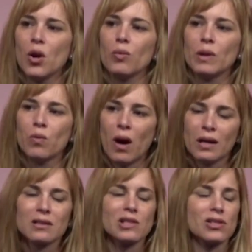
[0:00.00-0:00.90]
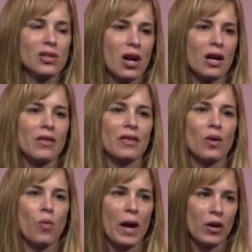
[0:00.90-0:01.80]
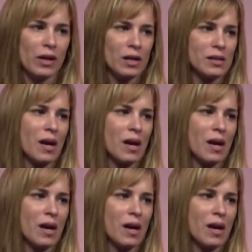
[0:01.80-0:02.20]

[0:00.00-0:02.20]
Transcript: We want to start the awareness